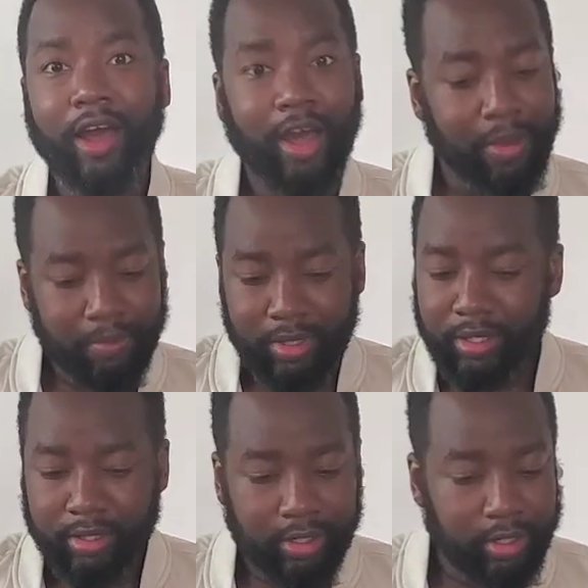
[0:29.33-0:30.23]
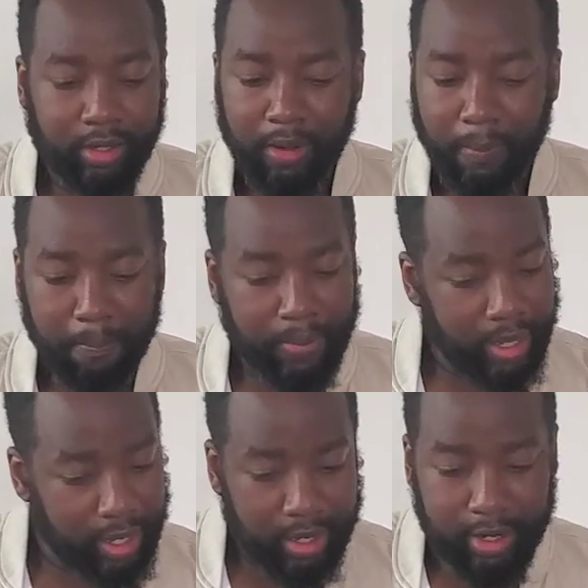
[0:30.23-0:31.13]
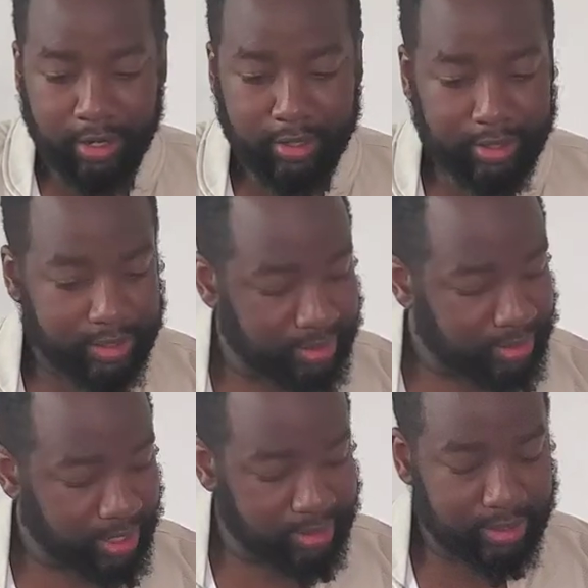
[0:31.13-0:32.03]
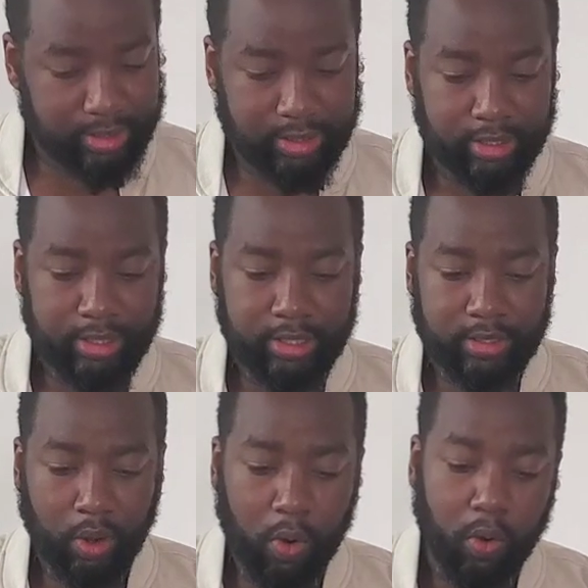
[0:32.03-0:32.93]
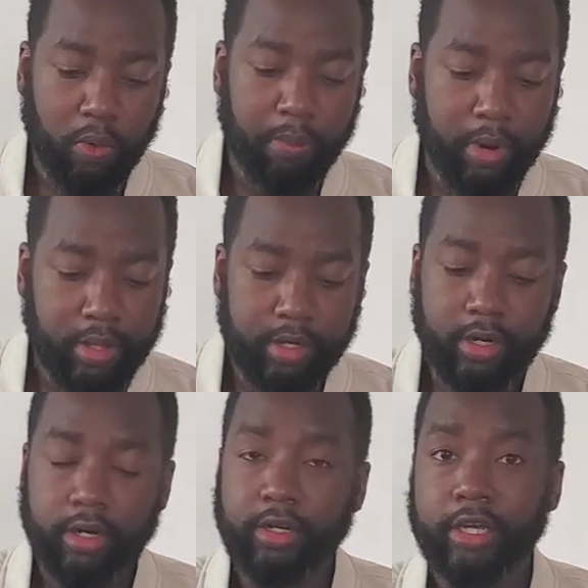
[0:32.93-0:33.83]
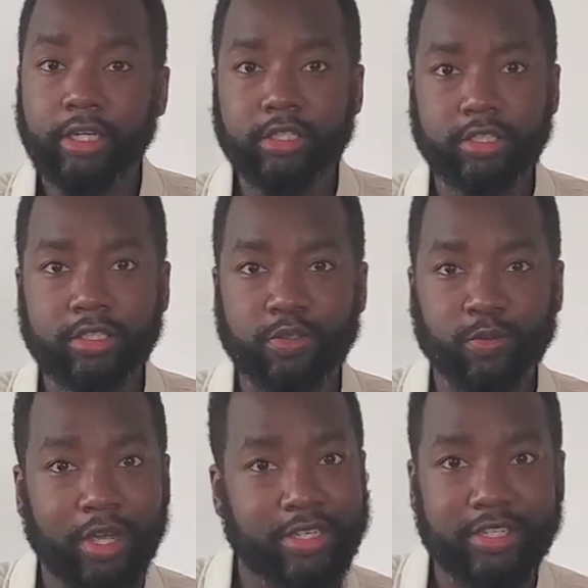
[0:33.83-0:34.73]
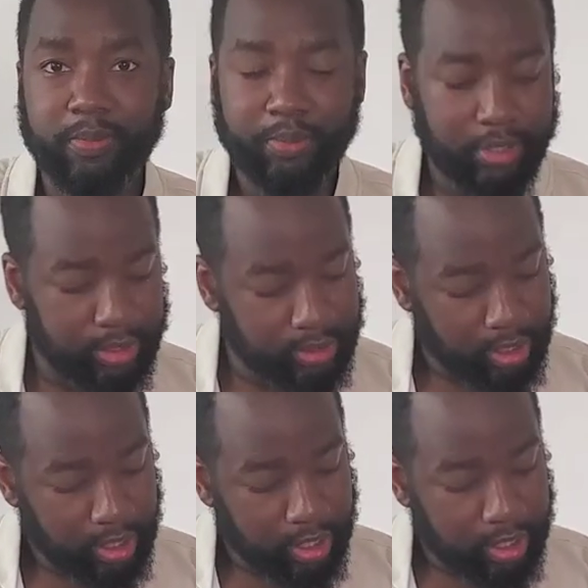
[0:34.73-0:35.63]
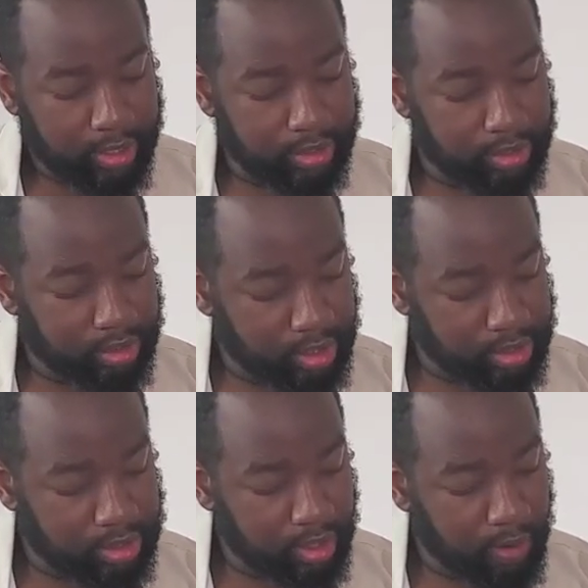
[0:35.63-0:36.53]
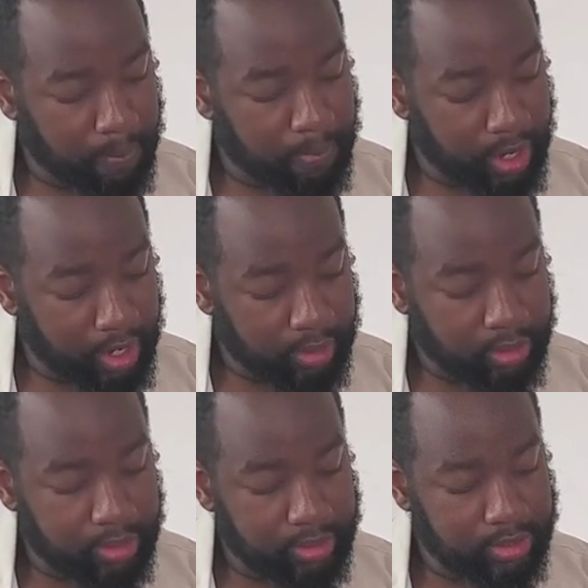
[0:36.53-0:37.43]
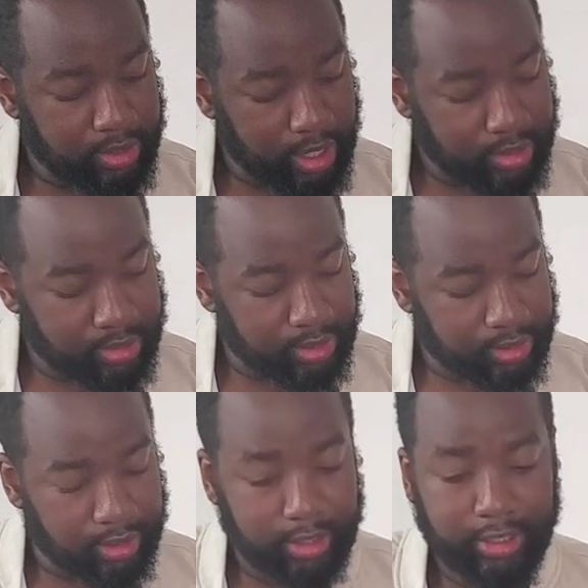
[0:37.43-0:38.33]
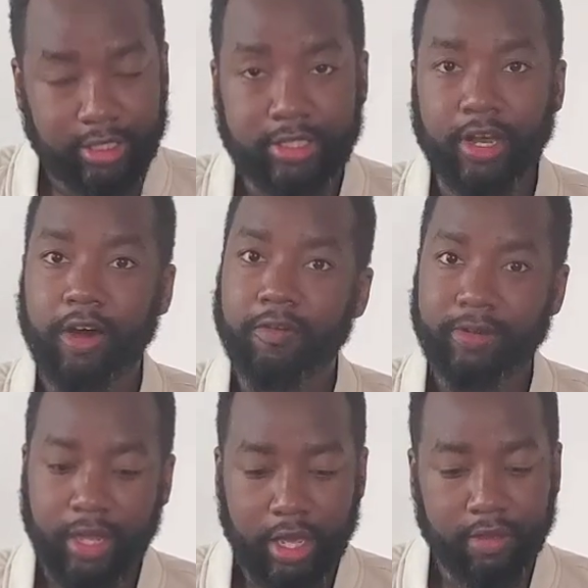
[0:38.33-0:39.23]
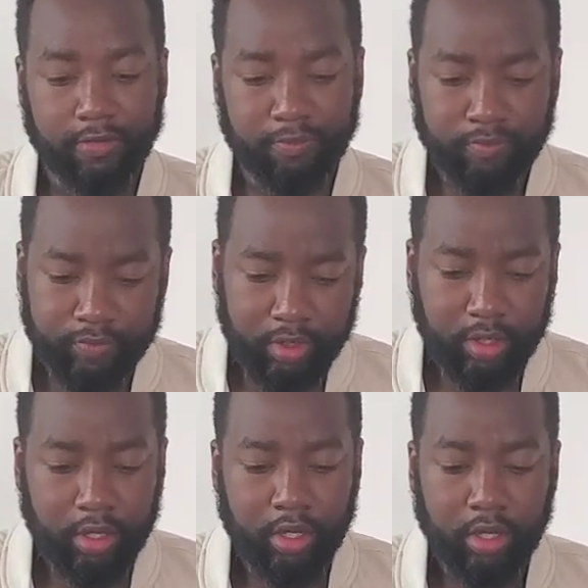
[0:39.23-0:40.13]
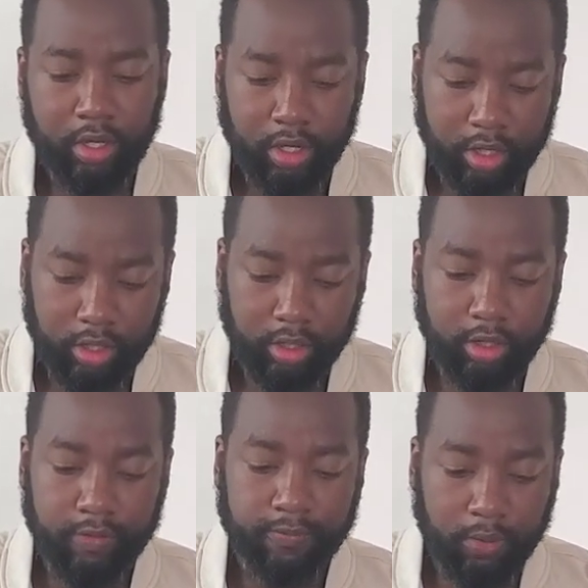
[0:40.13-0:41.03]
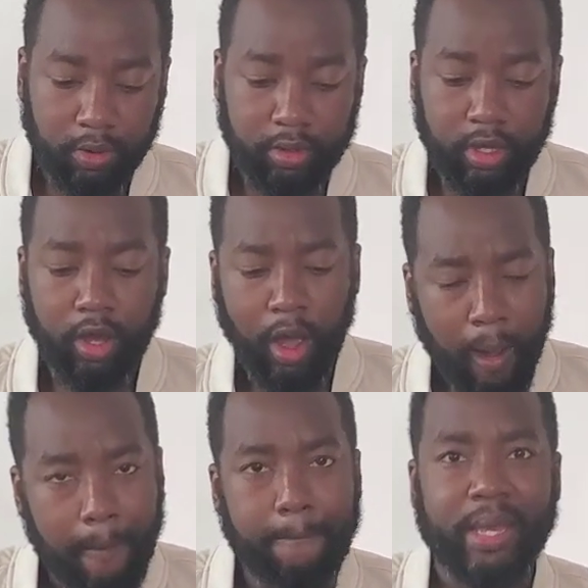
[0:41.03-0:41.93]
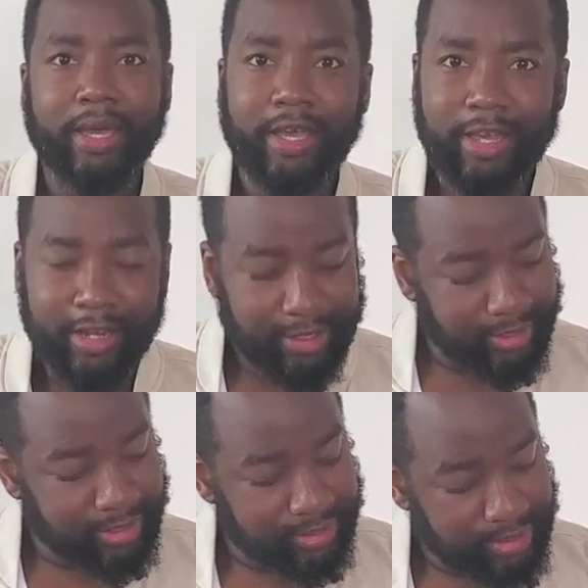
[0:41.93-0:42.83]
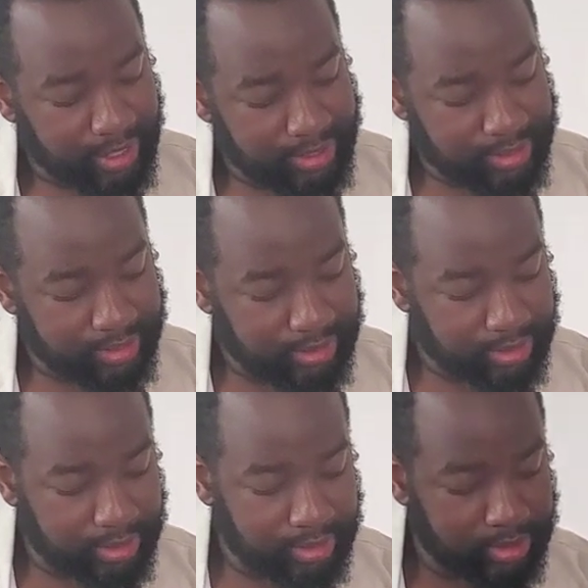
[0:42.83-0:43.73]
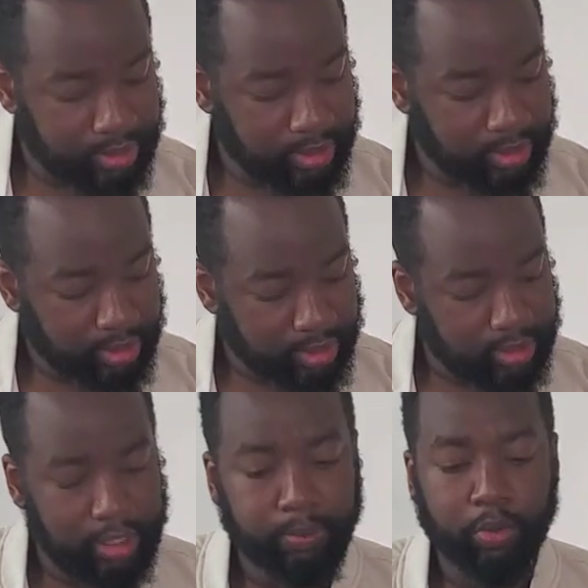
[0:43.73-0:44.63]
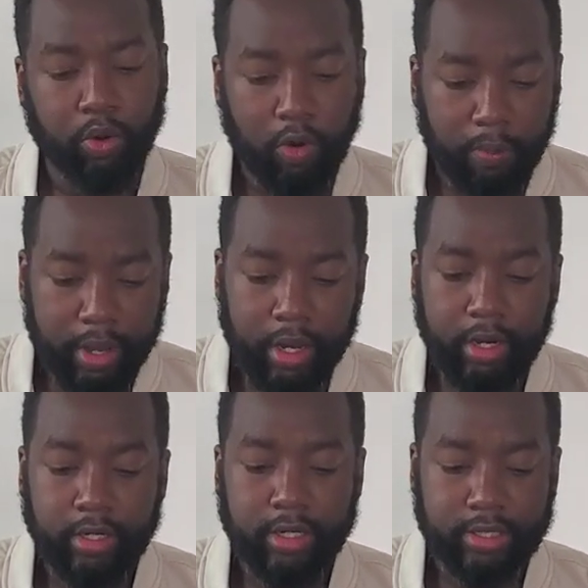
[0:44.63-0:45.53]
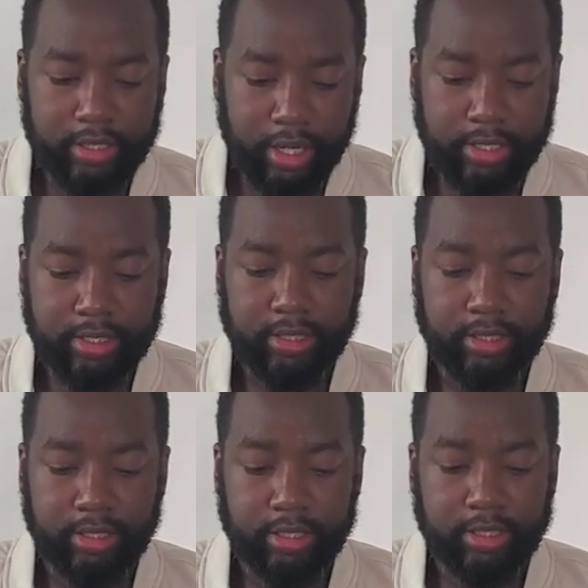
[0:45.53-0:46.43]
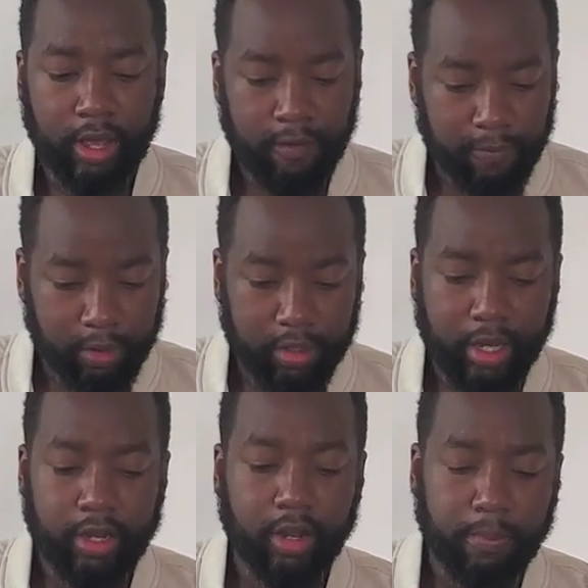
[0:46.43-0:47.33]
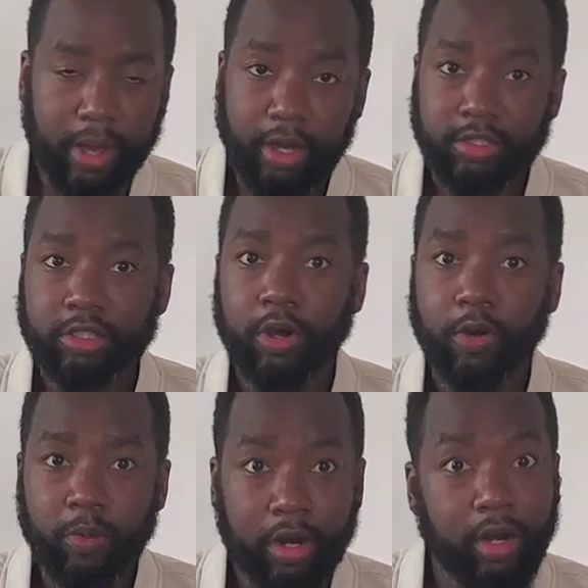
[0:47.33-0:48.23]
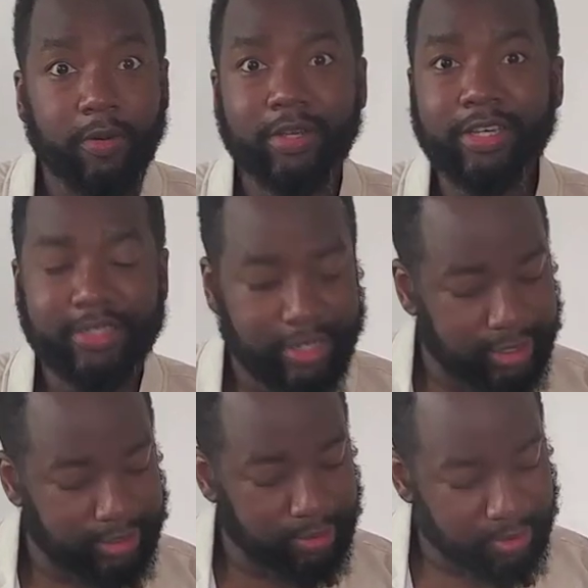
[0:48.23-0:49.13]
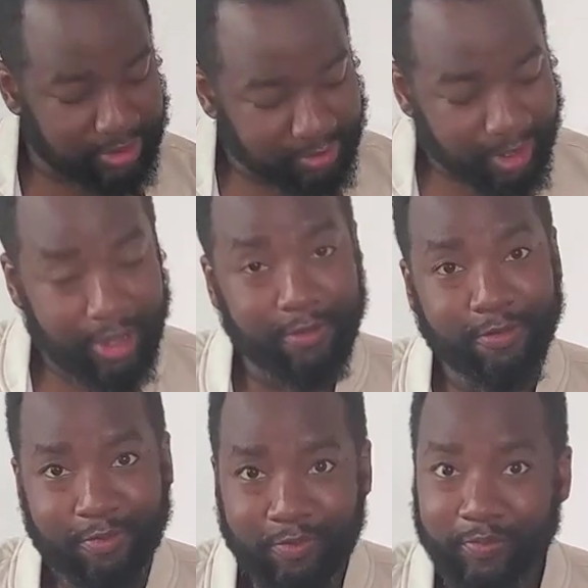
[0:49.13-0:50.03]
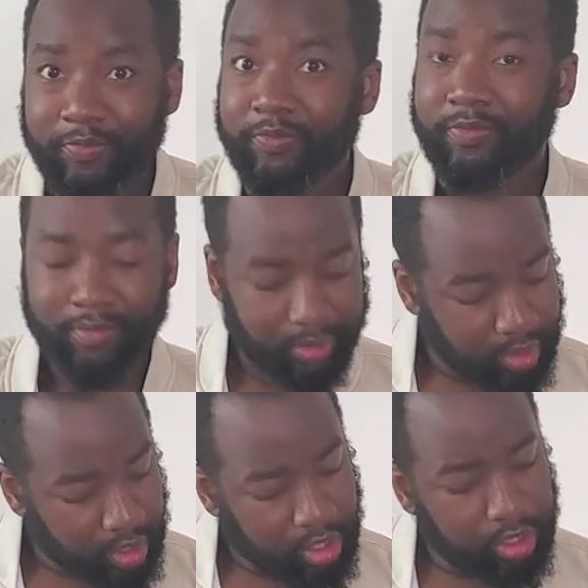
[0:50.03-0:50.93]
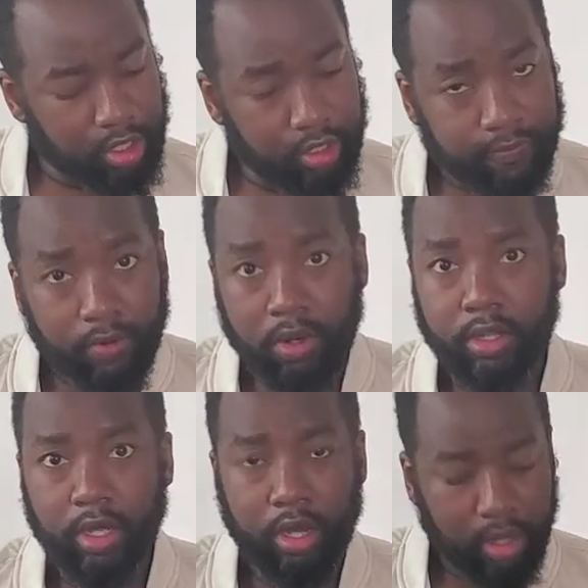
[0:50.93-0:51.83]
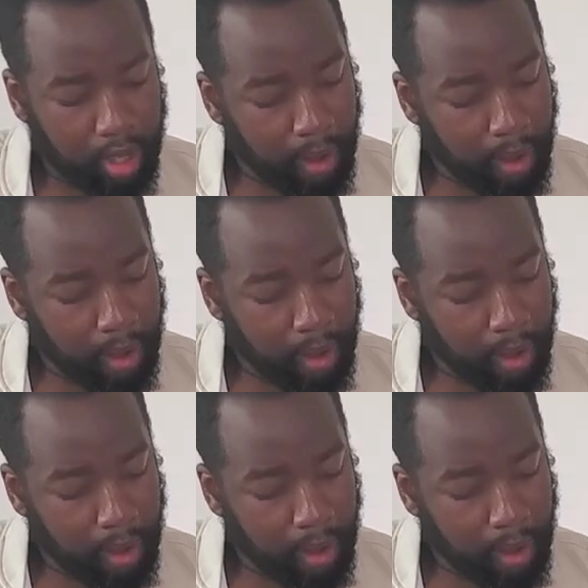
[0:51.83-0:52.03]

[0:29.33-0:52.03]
I mean the bare necessities, old oh, Mother Nature's recipes. That's just the bare necessities of life. Look for the bare necessities, the simple bare necessities. Forget about your worries and your strife. Look for the